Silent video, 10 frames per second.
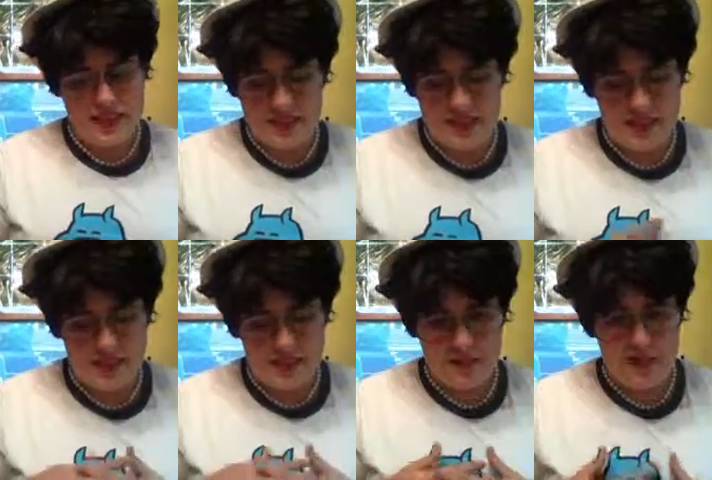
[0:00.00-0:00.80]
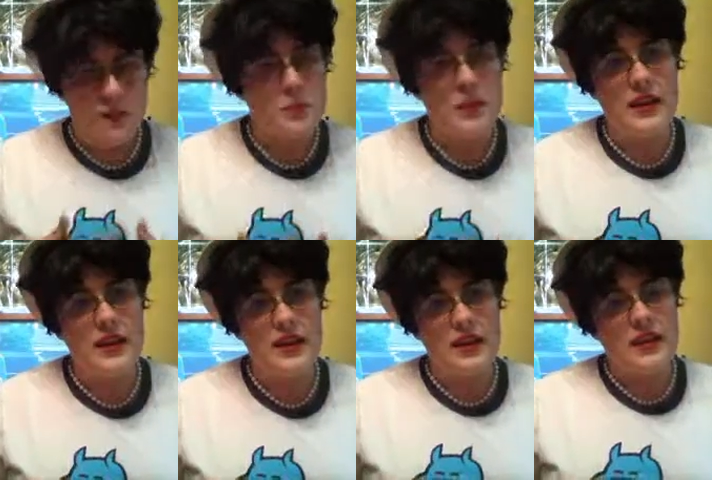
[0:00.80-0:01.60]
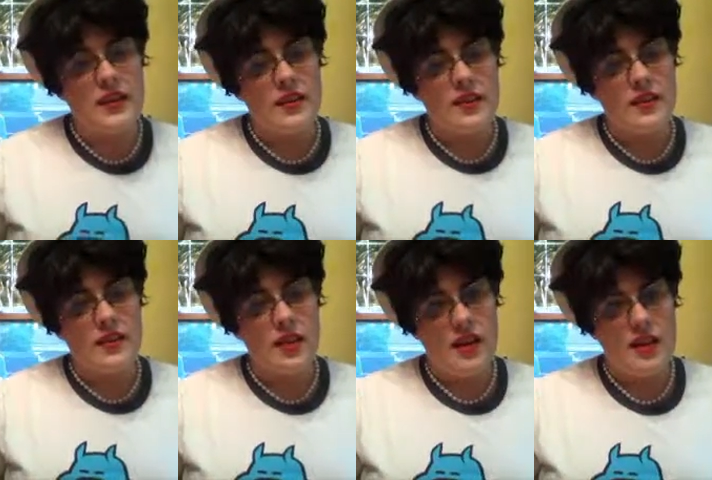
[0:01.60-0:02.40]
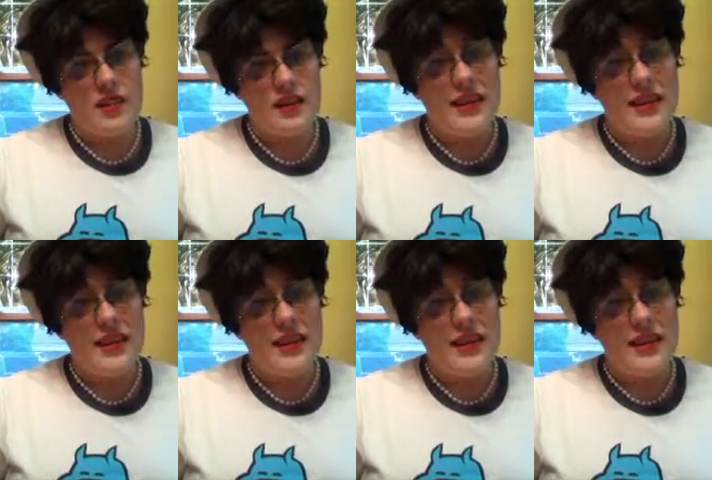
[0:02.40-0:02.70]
You see, for me, the